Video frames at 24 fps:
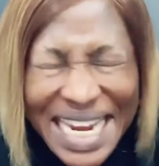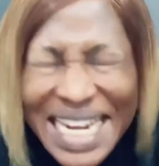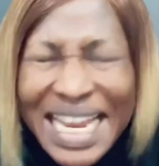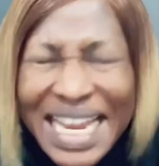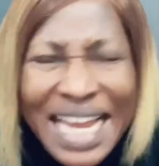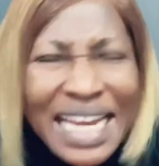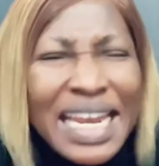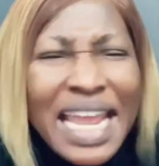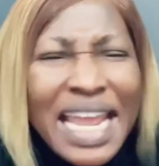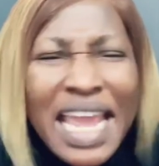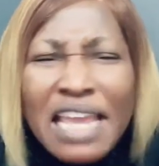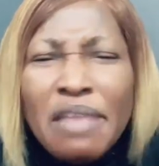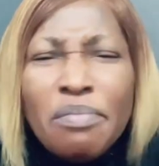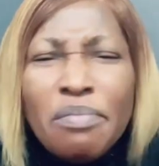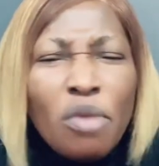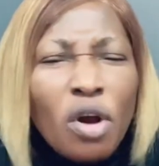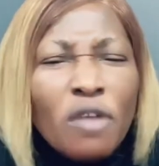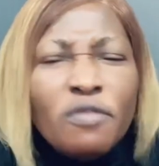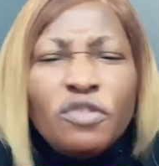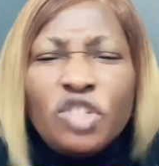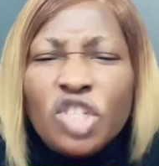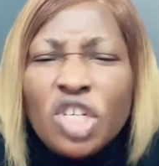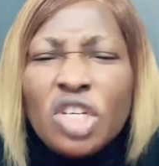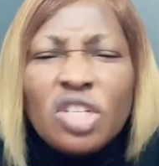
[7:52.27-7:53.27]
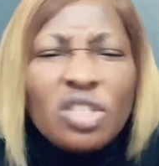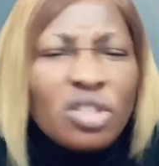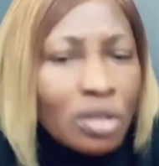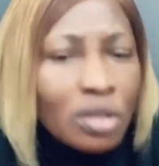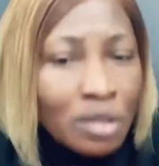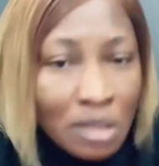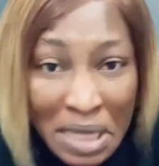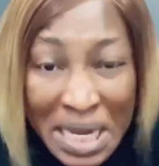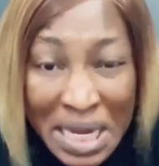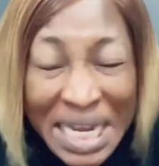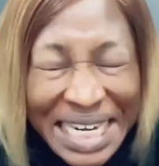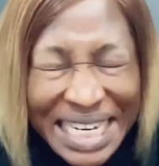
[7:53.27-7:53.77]
In the name of
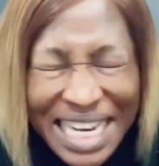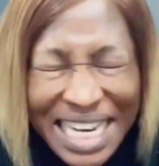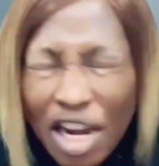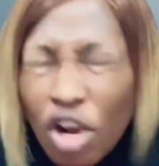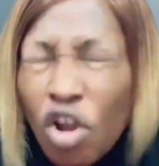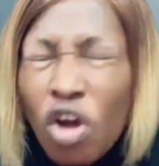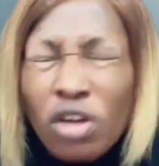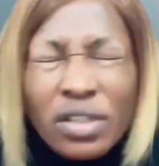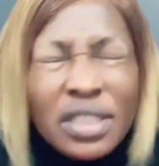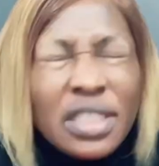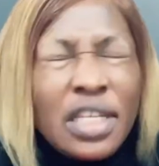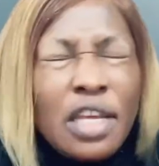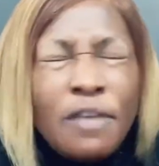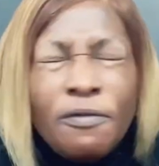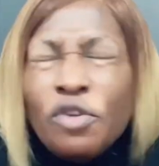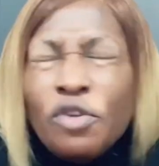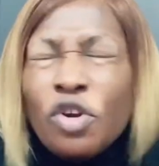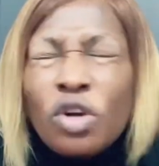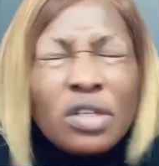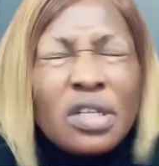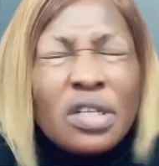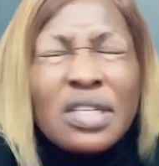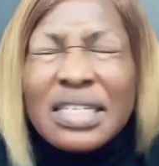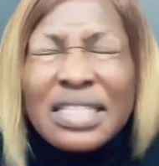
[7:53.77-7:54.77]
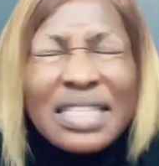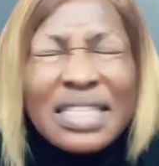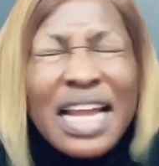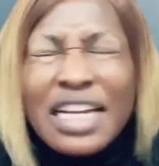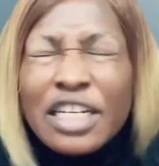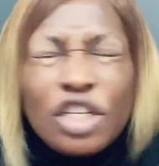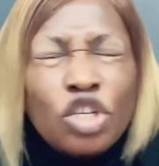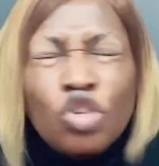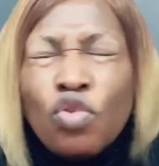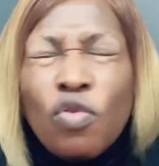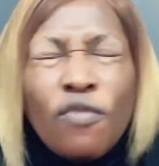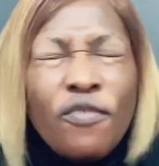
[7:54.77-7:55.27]
Jesus, the Lord give you
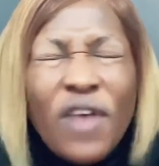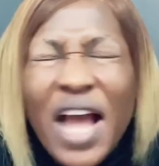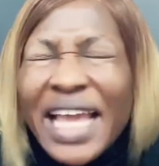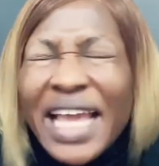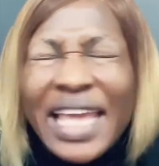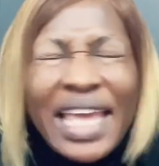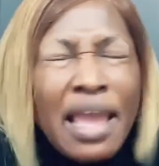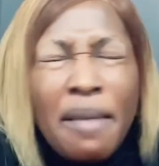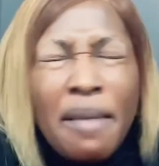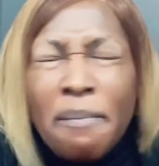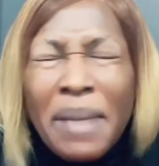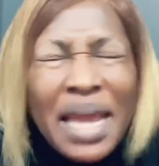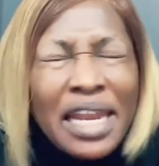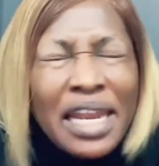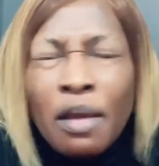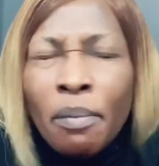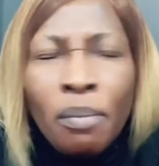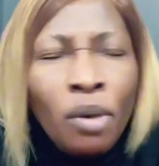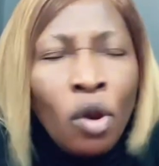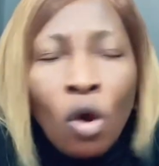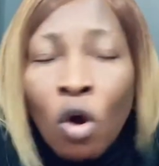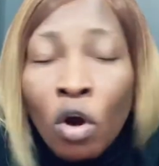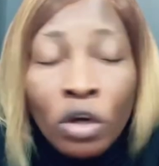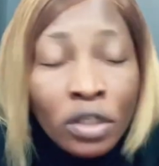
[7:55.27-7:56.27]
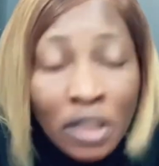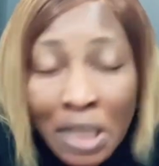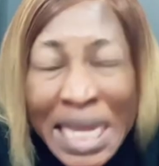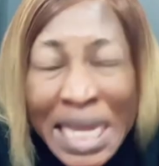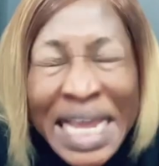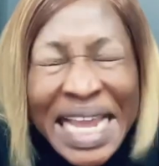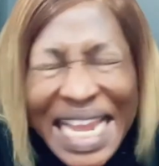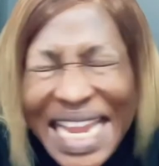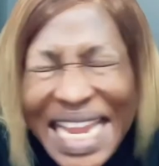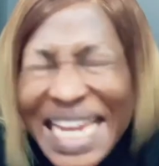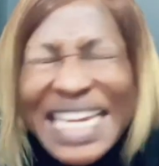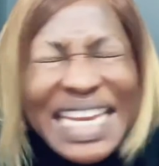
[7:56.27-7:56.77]
understanding. You overcame by the blood.
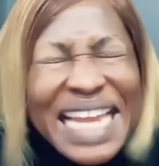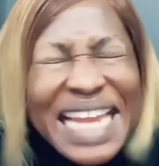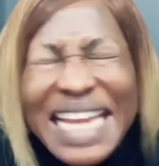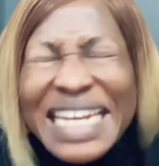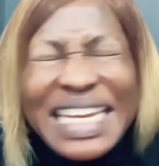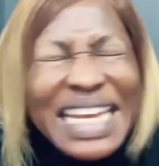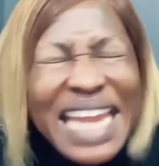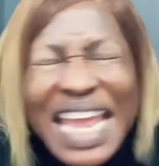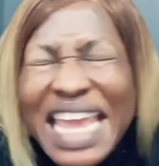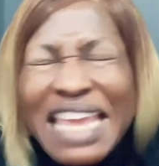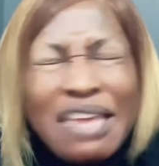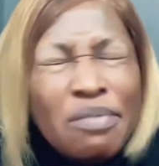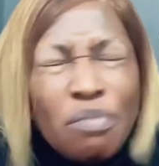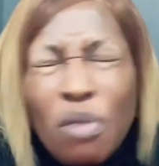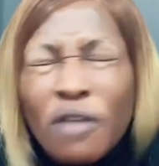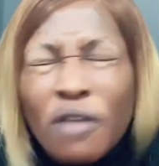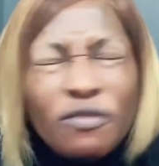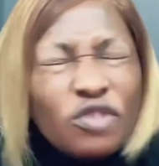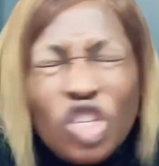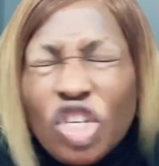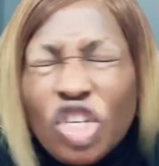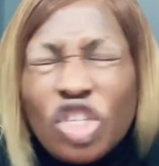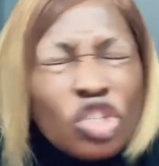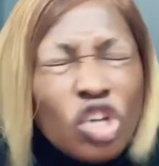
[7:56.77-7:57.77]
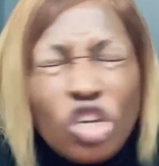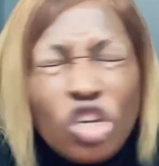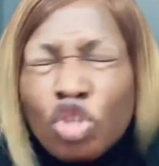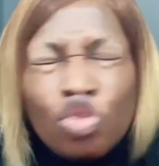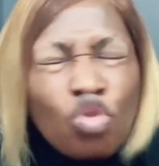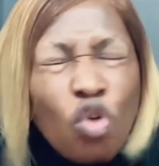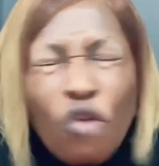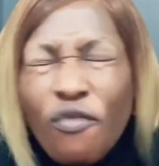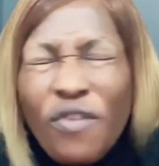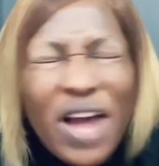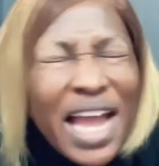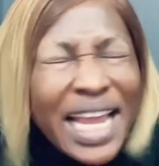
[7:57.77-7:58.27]
In the name of
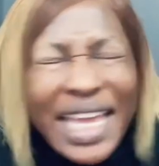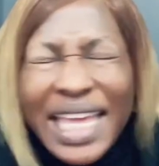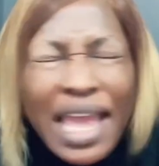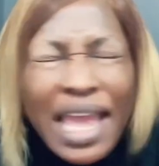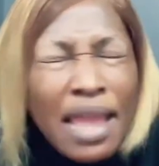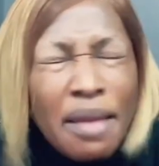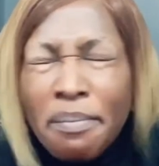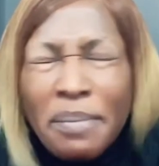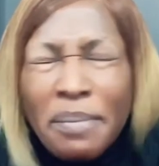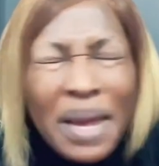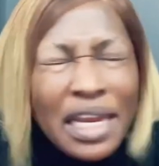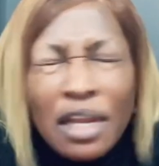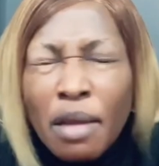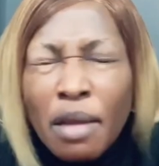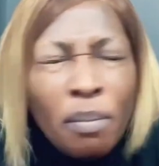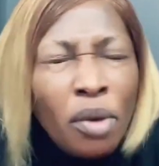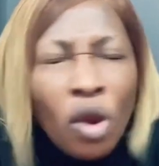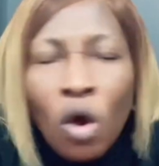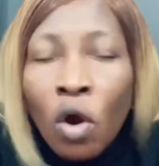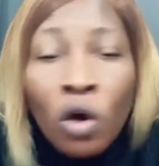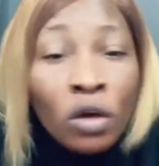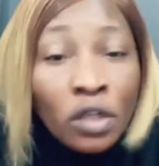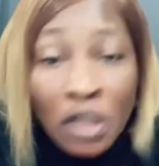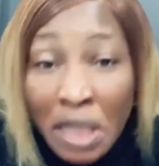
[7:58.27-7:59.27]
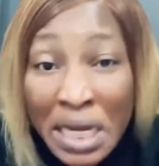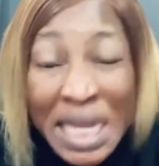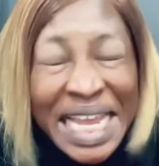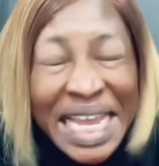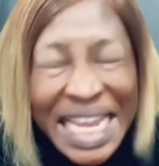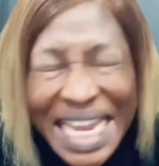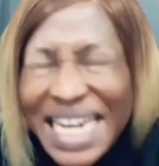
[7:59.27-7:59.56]
Jesus, you overcame by the blood.